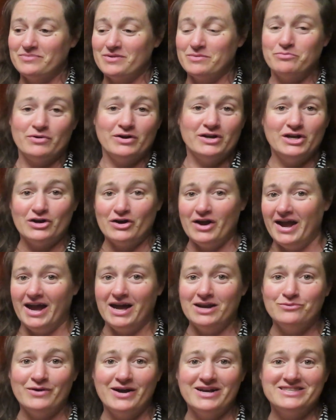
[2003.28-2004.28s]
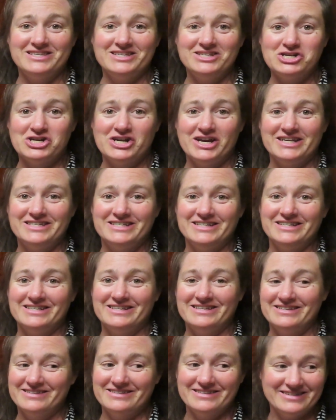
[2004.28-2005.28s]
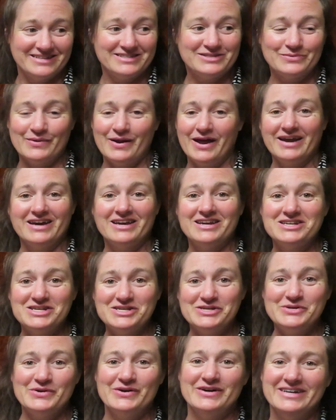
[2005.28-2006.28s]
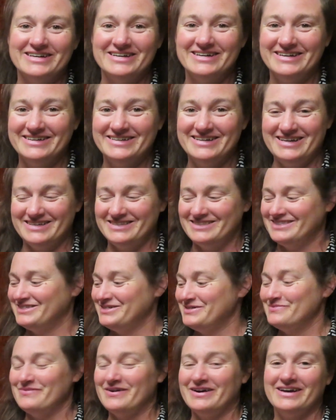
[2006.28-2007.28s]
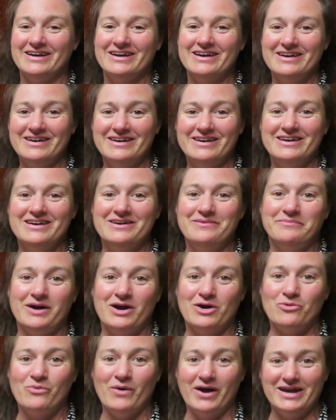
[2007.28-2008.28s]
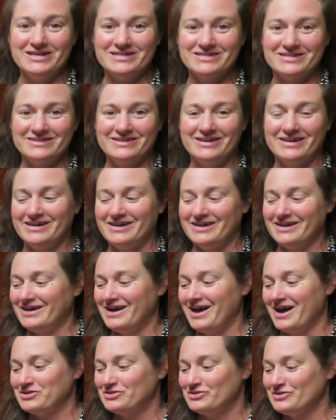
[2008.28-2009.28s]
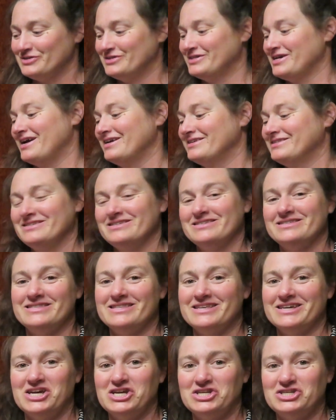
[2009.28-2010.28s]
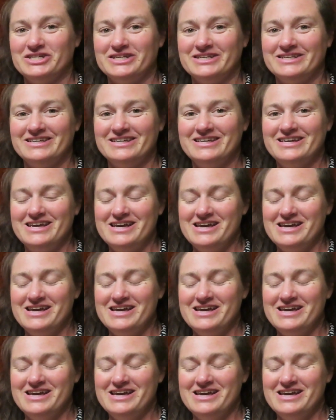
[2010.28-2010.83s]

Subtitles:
Bring your hand weights in your kitchen. That's what I'm going to do, is do my weight exercises in the kitchen.